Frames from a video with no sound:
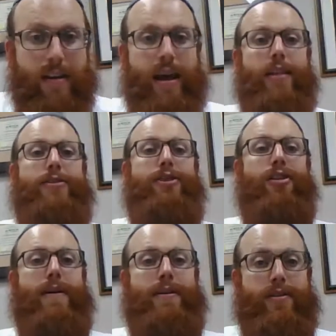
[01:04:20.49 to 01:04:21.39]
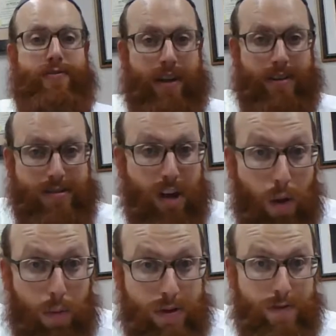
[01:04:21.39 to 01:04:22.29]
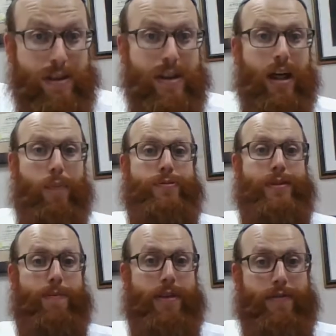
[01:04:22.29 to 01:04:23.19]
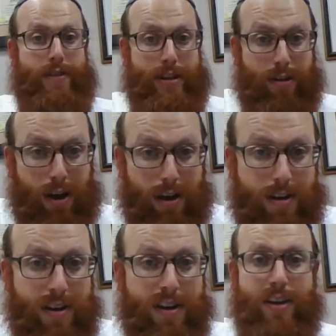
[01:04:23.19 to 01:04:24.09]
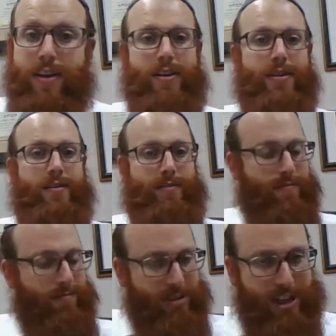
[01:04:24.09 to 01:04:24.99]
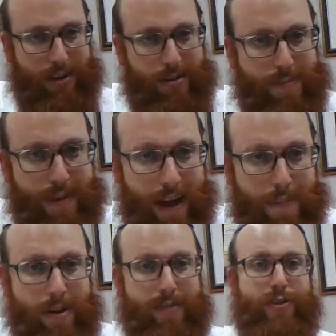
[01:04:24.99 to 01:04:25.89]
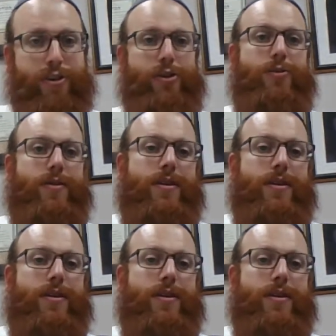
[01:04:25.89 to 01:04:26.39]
My dear friends, as always, if you need help with something, if you need to talk, reach out to me. I'm here for you.